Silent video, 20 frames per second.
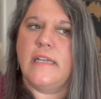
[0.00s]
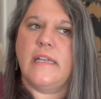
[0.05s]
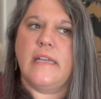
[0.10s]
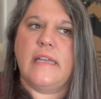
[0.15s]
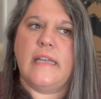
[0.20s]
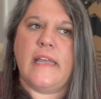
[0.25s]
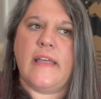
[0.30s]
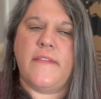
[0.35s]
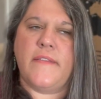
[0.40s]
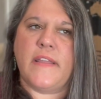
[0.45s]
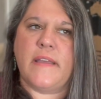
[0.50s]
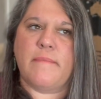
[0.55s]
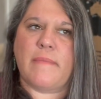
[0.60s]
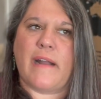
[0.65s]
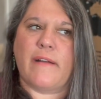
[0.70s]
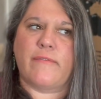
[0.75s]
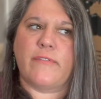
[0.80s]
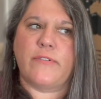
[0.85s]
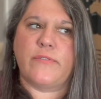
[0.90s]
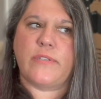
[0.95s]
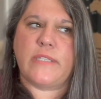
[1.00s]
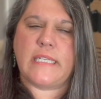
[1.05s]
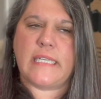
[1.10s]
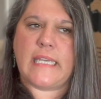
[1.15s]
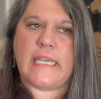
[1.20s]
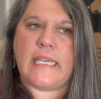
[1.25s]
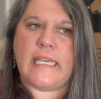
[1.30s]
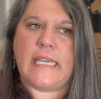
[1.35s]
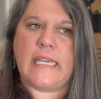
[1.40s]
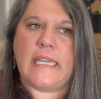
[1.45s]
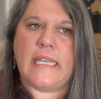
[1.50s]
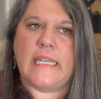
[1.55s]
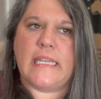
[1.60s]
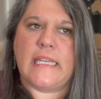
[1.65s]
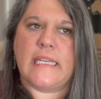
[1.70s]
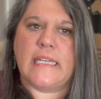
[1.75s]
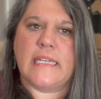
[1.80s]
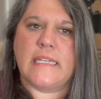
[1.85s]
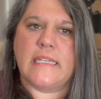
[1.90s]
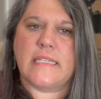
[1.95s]
And then my routine
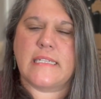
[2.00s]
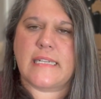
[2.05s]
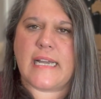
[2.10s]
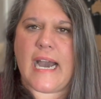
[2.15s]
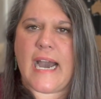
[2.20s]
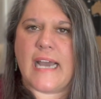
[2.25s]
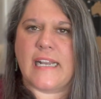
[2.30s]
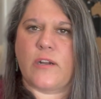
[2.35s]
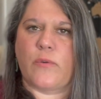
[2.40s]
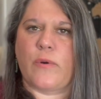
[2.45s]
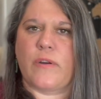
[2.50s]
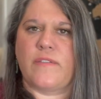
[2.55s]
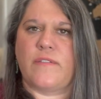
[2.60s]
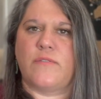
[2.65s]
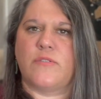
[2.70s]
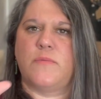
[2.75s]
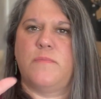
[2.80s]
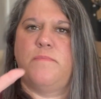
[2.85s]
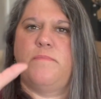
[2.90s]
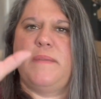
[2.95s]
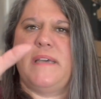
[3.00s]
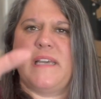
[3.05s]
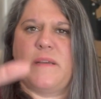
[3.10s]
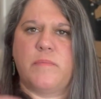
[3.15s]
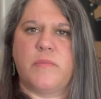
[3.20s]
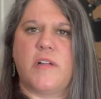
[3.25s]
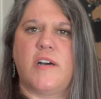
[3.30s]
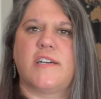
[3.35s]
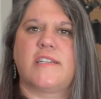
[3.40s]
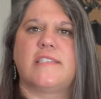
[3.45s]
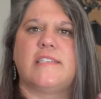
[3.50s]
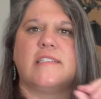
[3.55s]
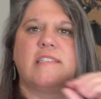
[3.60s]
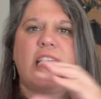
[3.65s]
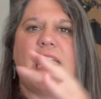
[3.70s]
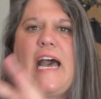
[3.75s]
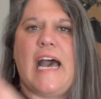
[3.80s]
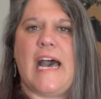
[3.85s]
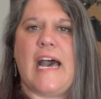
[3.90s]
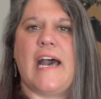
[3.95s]
is kind of where those big blocks of
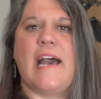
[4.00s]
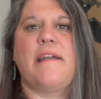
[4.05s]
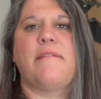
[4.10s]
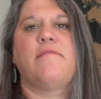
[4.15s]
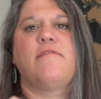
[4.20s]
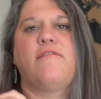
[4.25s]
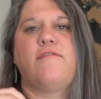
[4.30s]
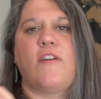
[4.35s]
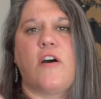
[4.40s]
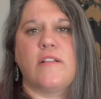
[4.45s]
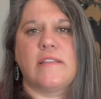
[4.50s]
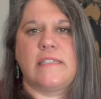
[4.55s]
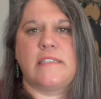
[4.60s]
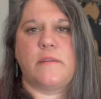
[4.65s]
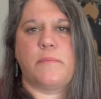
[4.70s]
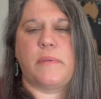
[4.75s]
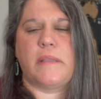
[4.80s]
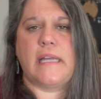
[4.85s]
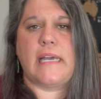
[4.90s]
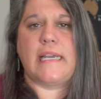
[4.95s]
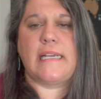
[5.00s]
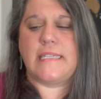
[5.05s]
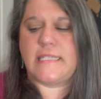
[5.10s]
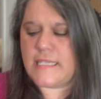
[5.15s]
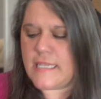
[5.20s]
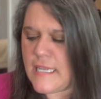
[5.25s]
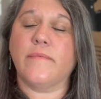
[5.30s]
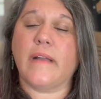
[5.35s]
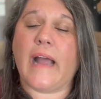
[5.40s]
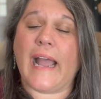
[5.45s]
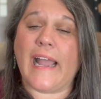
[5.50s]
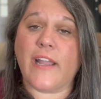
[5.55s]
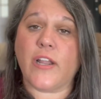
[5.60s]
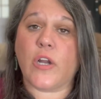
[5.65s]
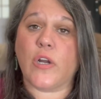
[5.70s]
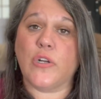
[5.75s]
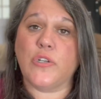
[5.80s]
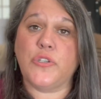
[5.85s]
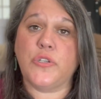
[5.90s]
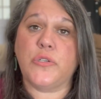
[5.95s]
time fall into place. I
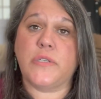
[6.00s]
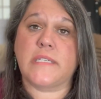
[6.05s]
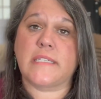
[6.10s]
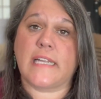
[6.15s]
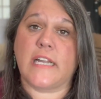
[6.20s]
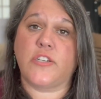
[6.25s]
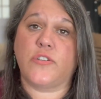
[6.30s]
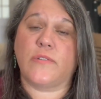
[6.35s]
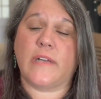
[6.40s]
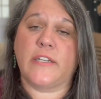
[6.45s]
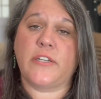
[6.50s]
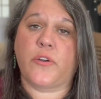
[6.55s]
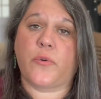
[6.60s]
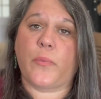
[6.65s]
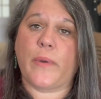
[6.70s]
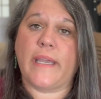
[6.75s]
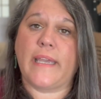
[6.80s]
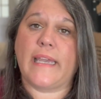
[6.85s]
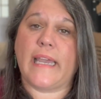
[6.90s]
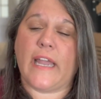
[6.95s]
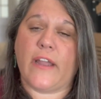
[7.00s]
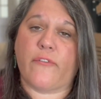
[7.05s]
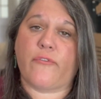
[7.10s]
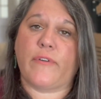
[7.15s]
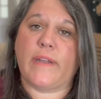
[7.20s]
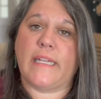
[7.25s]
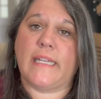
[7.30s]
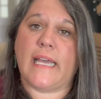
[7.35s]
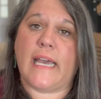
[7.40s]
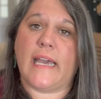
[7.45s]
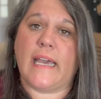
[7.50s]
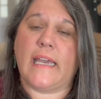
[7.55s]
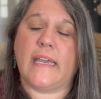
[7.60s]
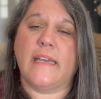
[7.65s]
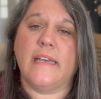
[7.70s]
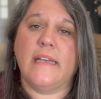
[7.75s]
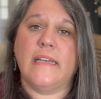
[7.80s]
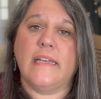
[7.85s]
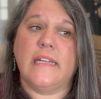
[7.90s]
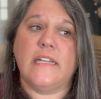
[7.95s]
encourage you to schedule out your week every
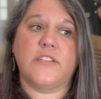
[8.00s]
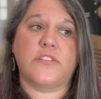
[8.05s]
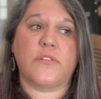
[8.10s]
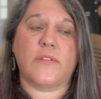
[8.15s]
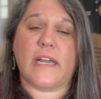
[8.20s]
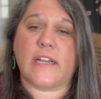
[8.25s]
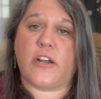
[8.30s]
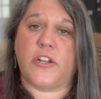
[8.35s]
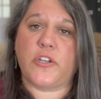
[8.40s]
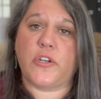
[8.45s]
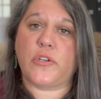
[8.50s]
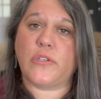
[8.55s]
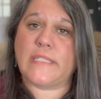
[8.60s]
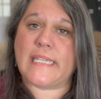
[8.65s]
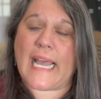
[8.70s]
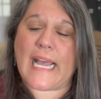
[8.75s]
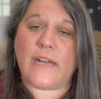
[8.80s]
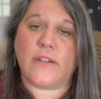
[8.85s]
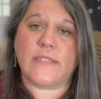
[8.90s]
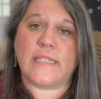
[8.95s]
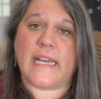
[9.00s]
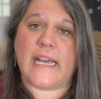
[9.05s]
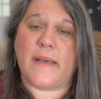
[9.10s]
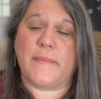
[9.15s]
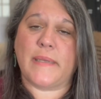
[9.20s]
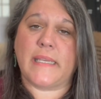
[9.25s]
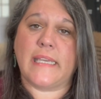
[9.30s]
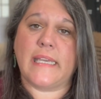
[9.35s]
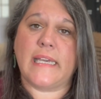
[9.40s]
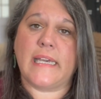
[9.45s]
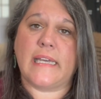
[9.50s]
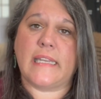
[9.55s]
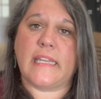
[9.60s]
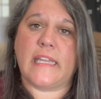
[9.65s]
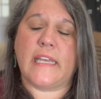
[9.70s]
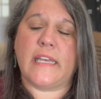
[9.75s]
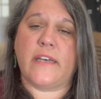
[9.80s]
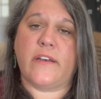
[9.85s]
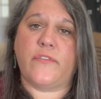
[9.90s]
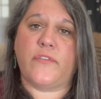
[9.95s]
day. And so like on your downtime, again,
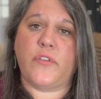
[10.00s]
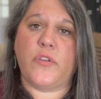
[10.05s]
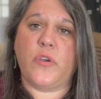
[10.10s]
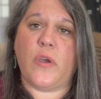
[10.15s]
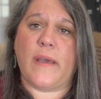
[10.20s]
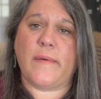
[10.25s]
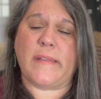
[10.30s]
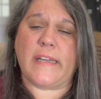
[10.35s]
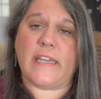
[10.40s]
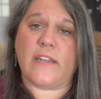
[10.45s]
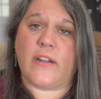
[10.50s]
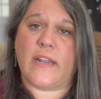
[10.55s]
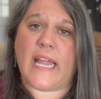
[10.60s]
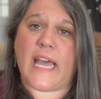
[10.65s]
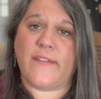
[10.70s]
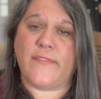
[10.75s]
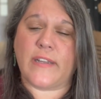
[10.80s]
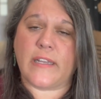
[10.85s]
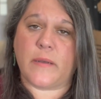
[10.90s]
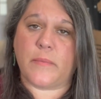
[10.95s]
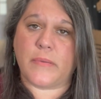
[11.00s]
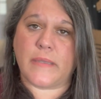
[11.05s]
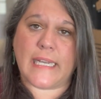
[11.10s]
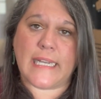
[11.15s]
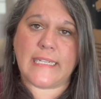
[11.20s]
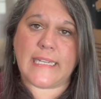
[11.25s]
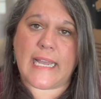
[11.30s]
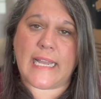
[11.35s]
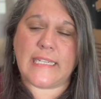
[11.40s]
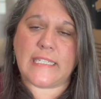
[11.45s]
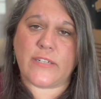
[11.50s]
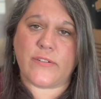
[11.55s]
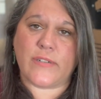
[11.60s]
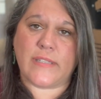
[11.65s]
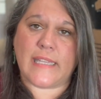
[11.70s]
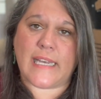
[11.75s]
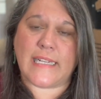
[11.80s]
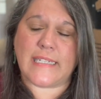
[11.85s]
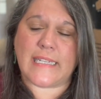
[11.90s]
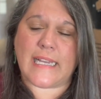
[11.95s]
if you plan on having a play date
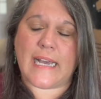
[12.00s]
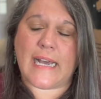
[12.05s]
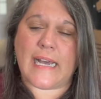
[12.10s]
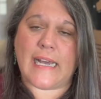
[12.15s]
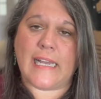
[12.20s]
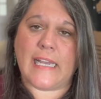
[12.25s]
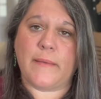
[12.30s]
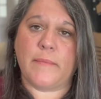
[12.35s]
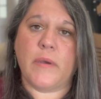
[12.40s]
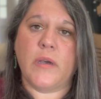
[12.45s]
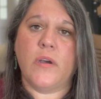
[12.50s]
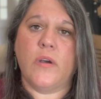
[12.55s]
during that time,